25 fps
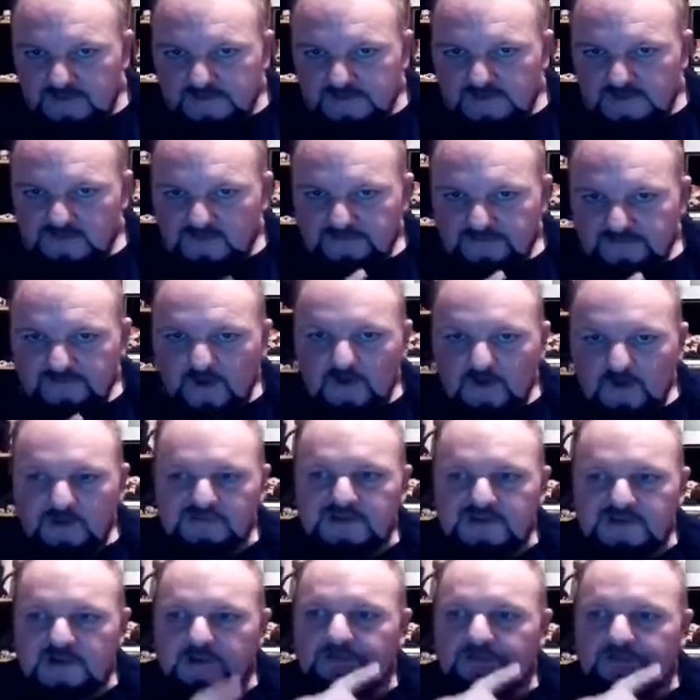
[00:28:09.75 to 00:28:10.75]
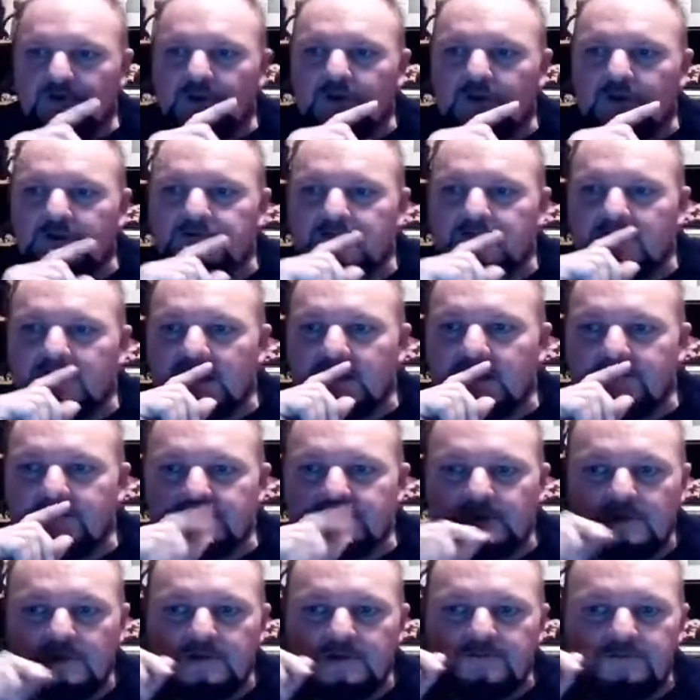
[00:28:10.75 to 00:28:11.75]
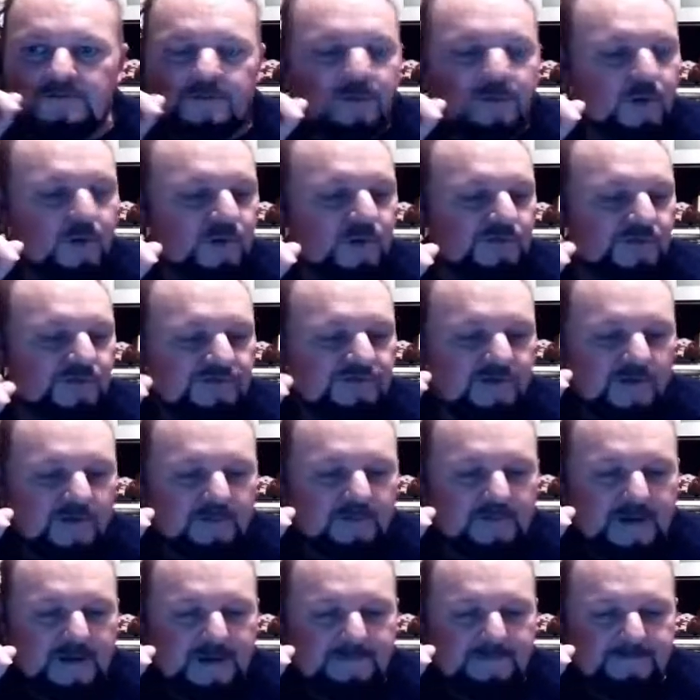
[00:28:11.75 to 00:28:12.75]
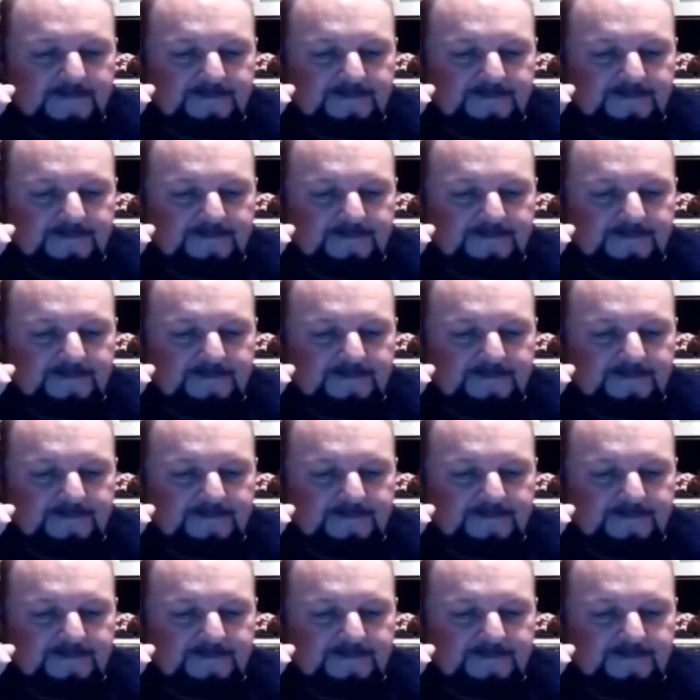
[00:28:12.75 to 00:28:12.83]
There's a forest that I've heard a lot of reports from